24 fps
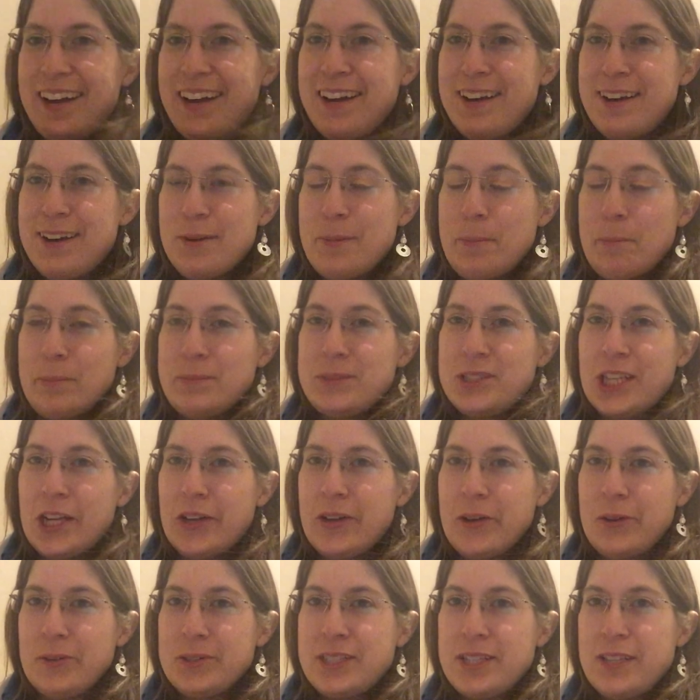Um, shout
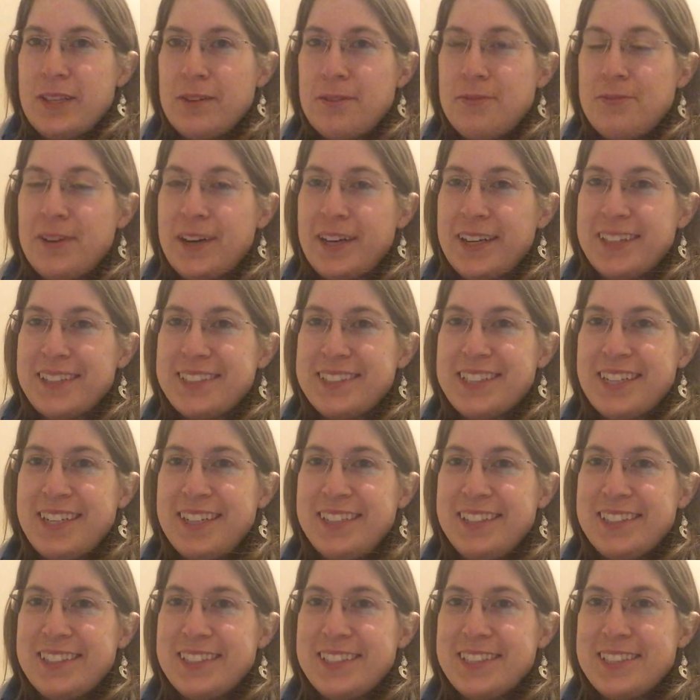out to the fire
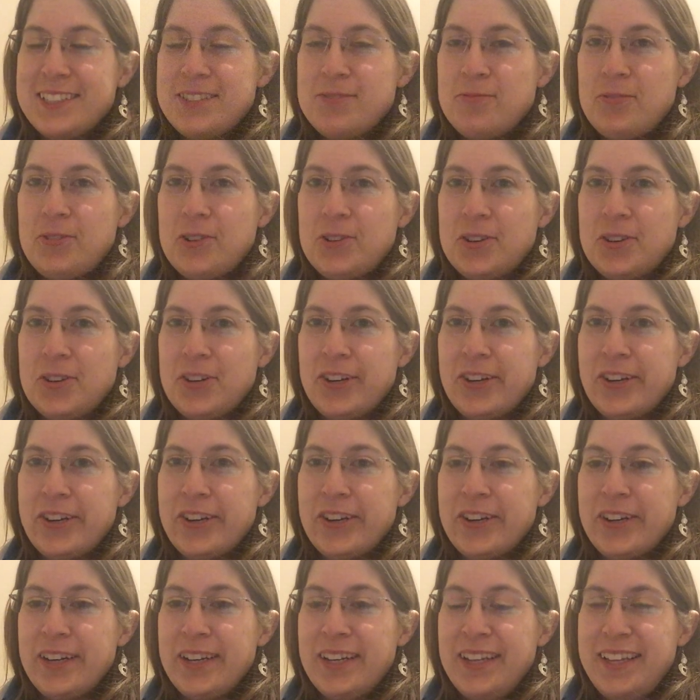sellers
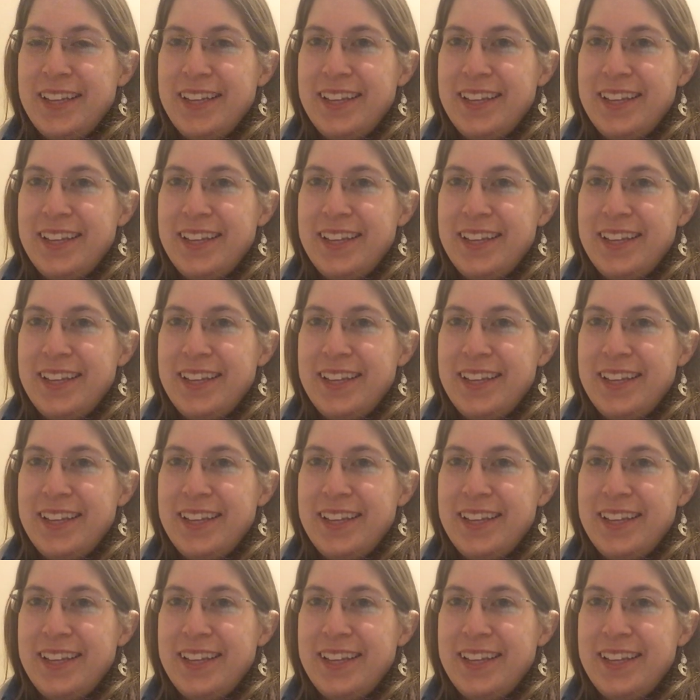for